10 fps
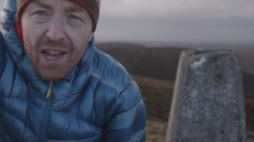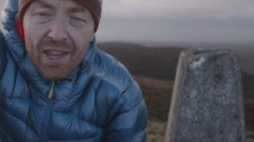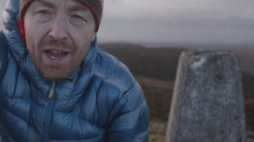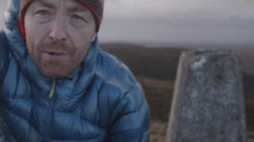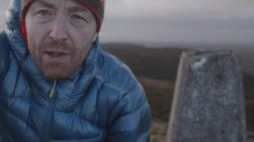
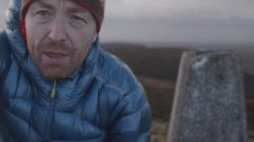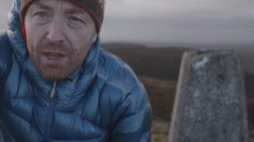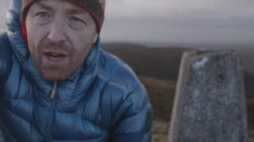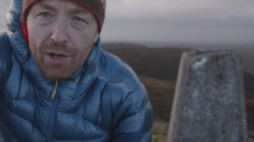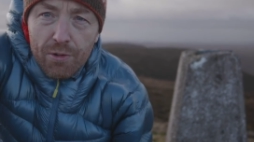And then with
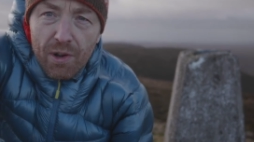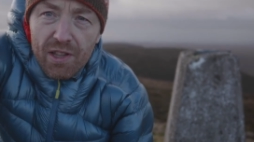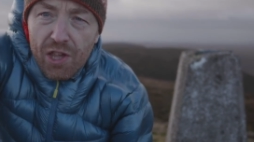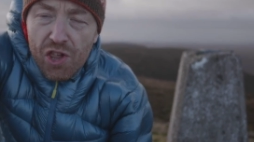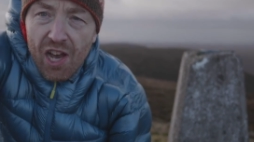the
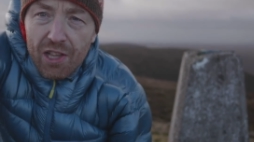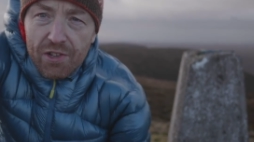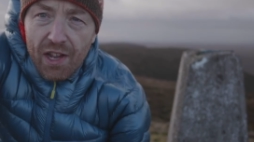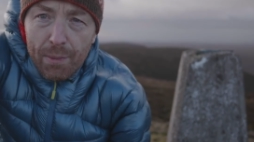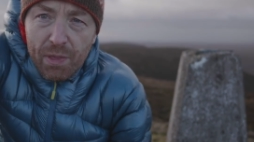really
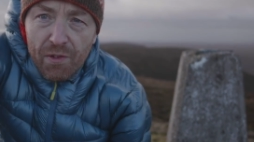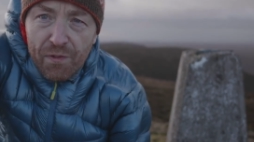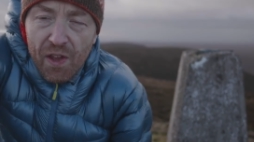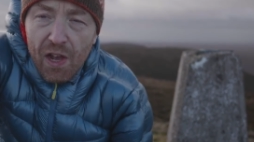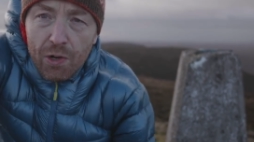shallow depth of
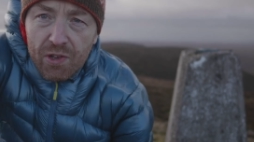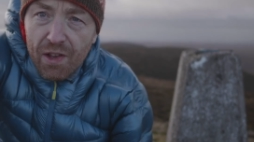field,